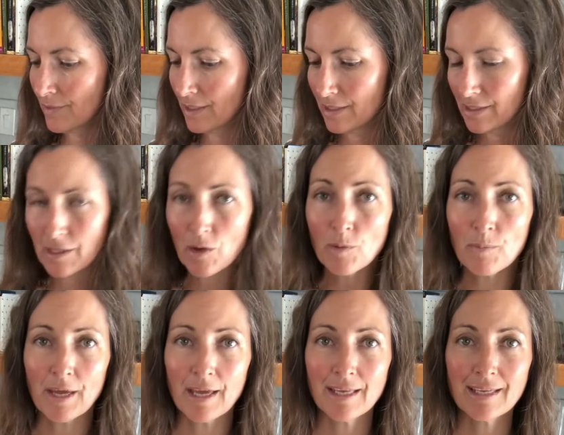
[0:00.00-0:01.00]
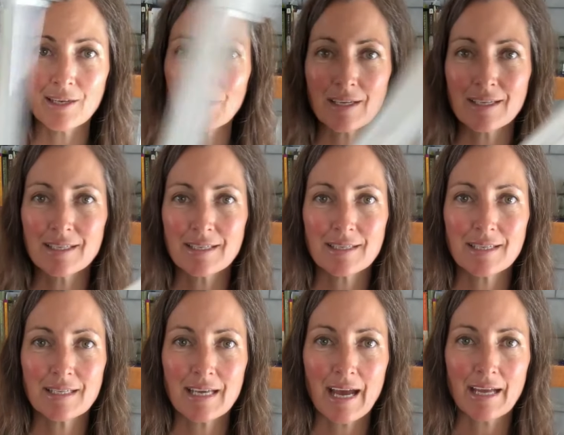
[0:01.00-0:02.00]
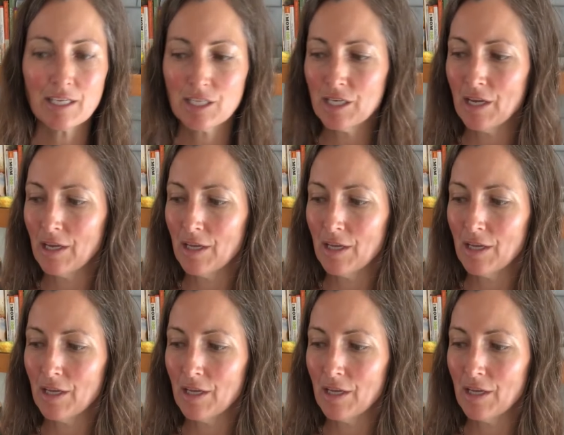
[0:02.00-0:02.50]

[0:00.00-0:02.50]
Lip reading: is open, you can just attach